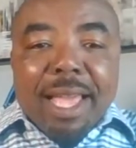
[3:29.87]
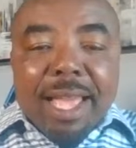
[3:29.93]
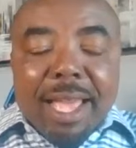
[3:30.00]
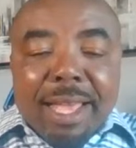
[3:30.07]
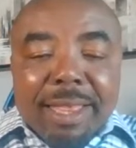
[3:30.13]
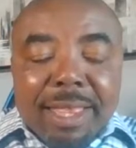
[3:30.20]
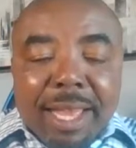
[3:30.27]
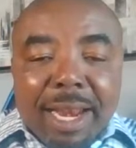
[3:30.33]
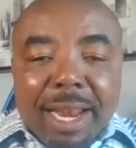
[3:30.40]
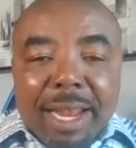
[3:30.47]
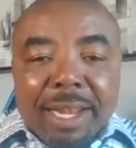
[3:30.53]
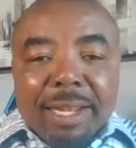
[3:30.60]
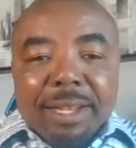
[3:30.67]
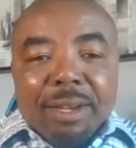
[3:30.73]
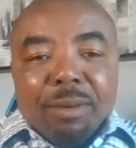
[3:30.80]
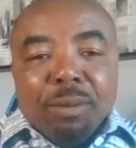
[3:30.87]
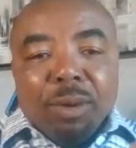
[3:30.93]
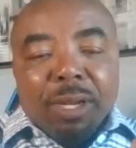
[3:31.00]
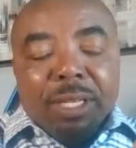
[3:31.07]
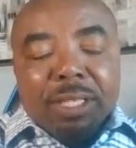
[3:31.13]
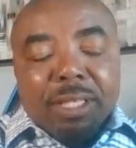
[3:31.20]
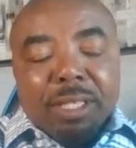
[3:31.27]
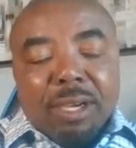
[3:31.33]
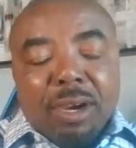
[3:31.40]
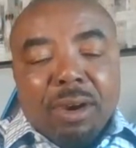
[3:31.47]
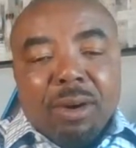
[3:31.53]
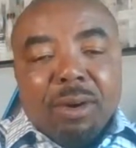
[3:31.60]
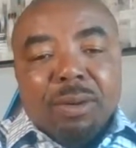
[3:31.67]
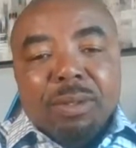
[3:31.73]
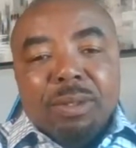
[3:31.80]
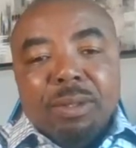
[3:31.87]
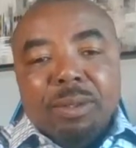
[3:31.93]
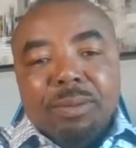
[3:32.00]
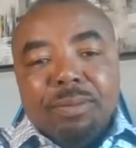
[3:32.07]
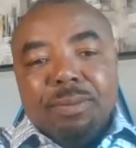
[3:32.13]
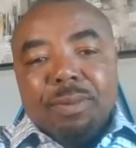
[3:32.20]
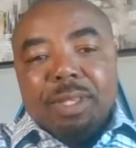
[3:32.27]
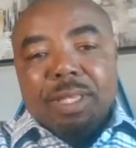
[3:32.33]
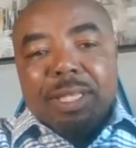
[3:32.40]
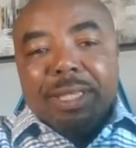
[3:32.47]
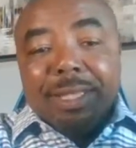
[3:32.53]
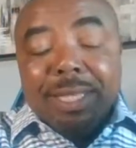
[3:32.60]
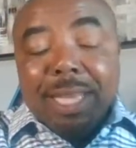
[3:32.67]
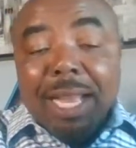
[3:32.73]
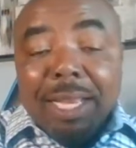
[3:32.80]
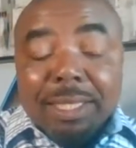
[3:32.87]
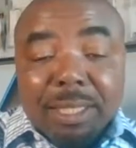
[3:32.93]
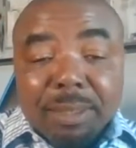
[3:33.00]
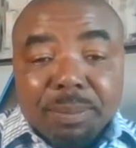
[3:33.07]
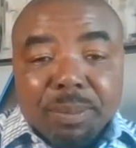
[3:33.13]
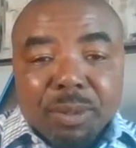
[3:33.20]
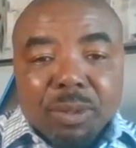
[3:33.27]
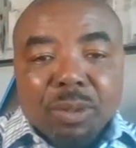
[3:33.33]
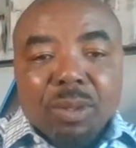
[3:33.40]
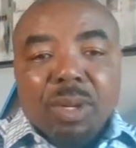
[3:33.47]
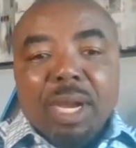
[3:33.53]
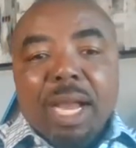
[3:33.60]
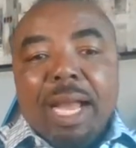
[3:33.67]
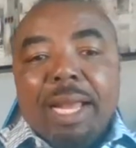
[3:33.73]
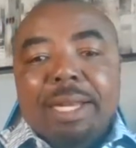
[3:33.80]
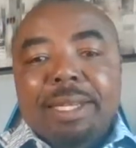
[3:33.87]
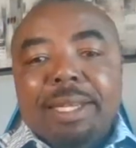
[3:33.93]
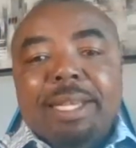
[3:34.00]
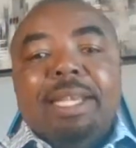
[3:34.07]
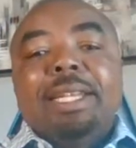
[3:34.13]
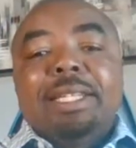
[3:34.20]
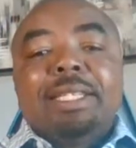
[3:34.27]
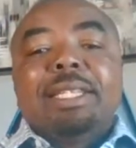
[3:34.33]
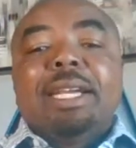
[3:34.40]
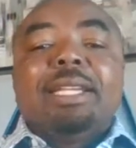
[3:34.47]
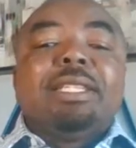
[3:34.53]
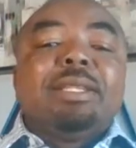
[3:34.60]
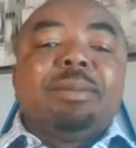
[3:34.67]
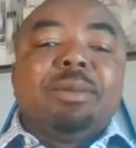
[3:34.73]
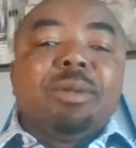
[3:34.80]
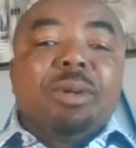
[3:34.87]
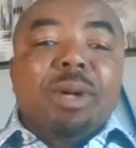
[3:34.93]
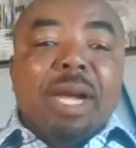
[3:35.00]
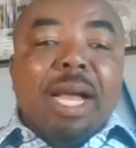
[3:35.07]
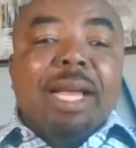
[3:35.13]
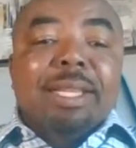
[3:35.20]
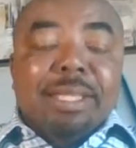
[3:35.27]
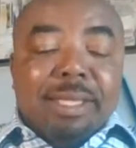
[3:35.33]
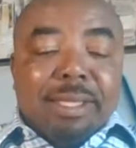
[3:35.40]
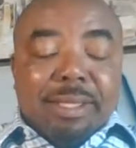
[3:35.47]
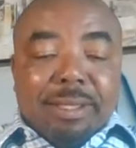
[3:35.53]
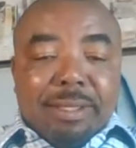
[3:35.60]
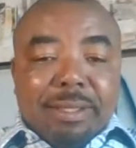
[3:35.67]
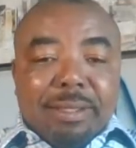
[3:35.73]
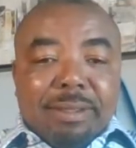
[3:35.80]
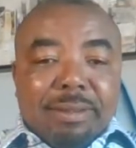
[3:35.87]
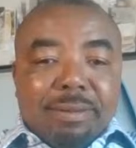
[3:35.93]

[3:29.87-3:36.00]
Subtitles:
There are what is called tangible and intangible assets.